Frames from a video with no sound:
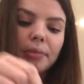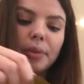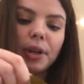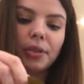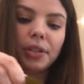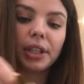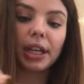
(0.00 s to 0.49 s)

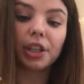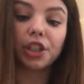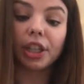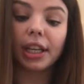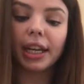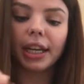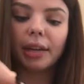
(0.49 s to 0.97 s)
opposed to
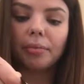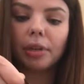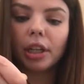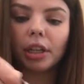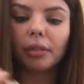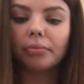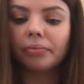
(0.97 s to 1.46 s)
actually hitting
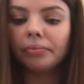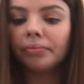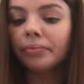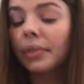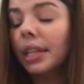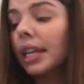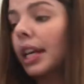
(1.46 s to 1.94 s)
bottom.
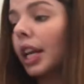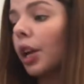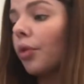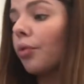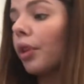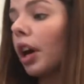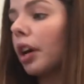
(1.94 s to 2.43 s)
It's
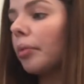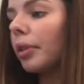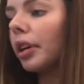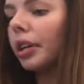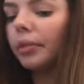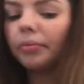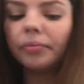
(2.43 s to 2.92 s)
hitting rock
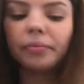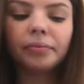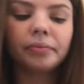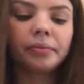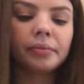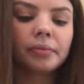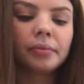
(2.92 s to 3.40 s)
bottom.
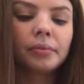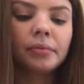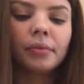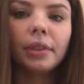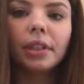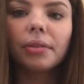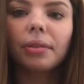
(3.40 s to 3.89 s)

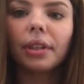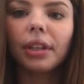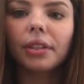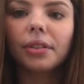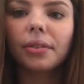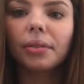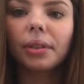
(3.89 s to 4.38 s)
This one
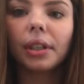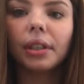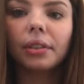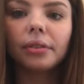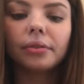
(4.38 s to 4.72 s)
looks cool.